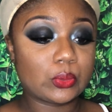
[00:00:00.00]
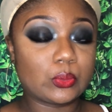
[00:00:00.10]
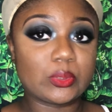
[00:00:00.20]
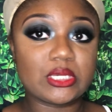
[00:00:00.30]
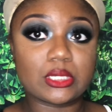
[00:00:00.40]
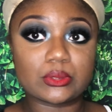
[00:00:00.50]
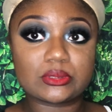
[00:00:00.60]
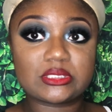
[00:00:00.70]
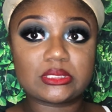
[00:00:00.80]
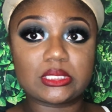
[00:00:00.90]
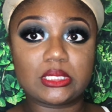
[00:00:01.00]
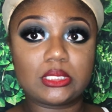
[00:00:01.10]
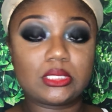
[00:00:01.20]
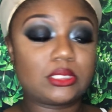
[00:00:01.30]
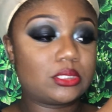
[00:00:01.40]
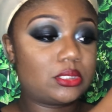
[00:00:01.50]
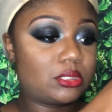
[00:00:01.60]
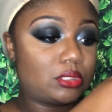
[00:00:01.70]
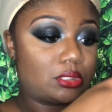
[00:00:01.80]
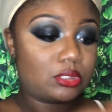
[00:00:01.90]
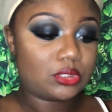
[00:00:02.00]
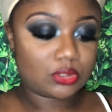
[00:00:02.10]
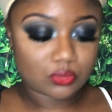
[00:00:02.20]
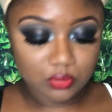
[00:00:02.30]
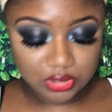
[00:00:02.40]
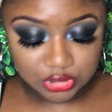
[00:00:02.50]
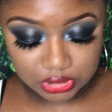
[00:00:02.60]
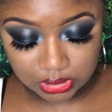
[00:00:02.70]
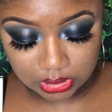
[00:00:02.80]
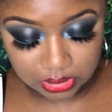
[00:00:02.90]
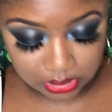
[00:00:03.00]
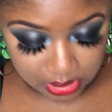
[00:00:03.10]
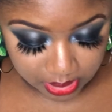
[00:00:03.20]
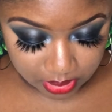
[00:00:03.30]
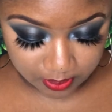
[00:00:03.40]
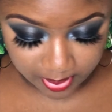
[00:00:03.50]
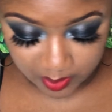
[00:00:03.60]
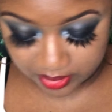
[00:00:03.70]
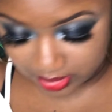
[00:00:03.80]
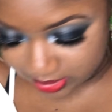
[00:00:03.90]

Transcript: we gonna see what she look like. Okay,